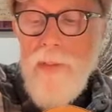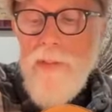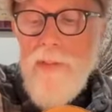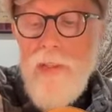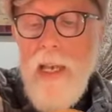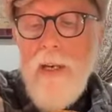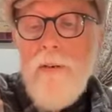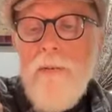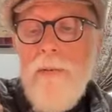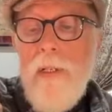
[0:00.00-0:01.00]
the
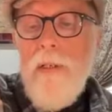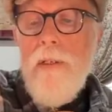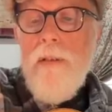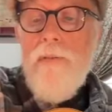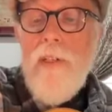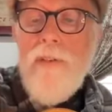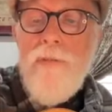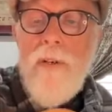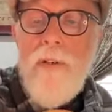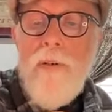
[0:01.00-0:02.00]
sound of his
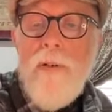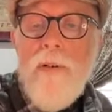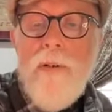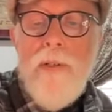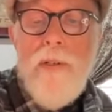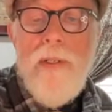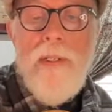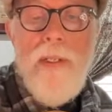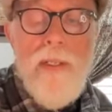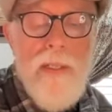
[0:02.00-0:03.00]

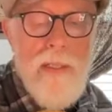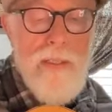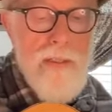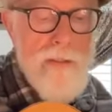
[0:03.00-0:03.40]
voice